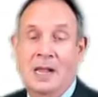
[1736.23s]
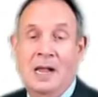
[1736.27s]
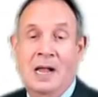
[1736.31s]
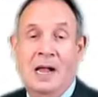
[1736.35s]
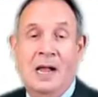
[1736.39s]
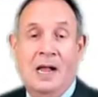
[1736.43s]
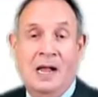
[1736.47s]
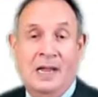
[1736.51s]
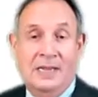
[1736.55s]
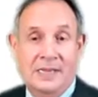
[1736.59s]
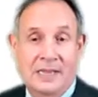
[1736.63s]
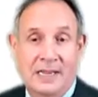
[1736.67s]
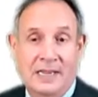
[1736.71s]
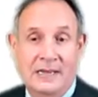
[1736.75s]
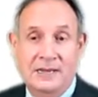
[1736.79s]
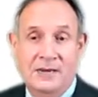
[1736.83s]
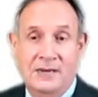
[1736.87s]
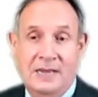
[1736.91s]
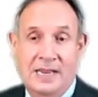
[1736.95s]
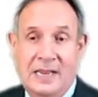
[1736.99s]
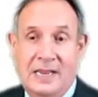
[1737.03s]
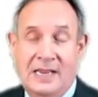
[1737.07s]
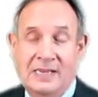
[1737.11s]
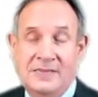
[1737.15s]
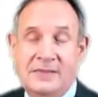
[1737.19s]
Again, you
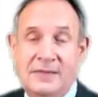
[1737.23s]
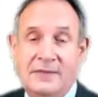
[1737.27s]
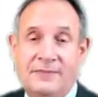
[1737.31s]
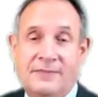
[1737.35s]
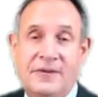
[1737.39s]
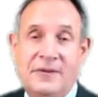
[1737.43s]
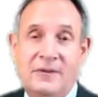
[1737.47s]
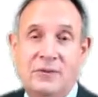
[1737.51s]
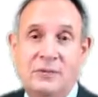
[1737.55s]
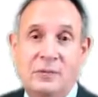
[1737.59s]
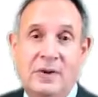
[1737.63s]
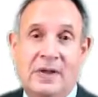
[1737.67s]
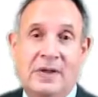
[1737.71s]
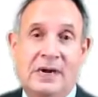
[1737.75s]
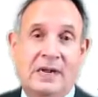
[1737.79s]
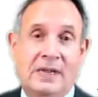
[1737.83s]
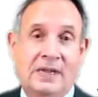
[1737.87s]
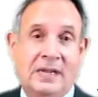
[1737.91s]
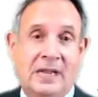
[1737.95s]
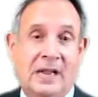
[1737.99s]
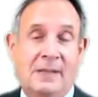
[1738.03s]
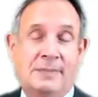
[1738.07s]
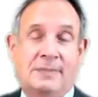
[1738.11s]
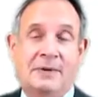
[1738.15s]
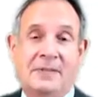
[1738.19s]
guys, if you want a
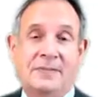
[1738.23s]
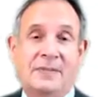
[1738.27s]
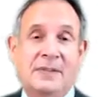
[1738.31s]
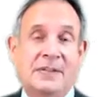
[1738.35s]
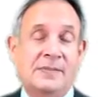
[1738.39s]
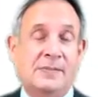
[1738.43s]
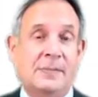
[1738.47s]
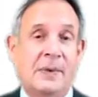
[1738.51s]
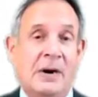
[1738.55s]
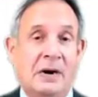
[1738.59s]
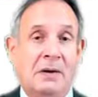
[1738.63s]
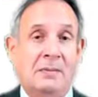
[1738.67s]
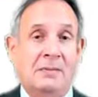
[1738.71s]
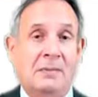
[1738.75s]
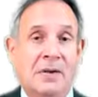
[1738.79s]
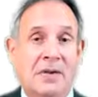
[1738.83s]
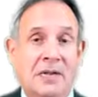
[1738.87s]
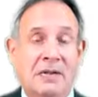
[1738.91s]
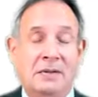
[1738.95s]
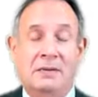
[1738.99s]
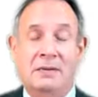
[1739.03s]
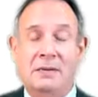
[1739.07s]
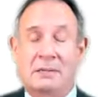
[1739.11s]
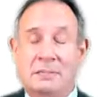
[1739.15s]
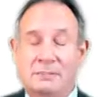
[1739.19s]
copy of this PowerPoint,